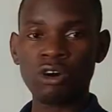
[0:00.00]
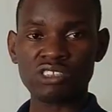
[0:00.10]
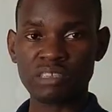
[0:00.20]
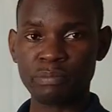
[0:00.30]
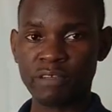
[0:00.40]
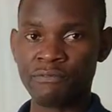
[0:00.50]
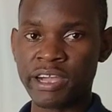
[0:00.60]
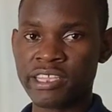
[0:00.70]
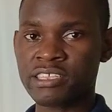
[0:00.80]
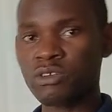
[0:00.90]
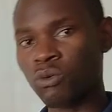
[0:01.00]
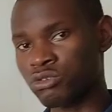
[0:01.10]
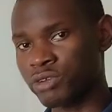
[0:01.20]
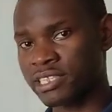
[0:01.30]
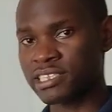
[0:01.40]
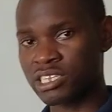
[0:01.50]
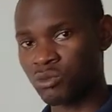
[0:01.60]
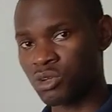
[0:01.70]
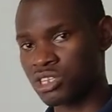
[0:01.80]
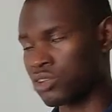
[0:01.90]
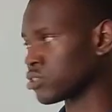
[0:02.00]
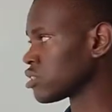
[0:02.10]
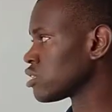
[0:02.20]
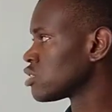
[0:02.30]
of simplifying quadratic equation.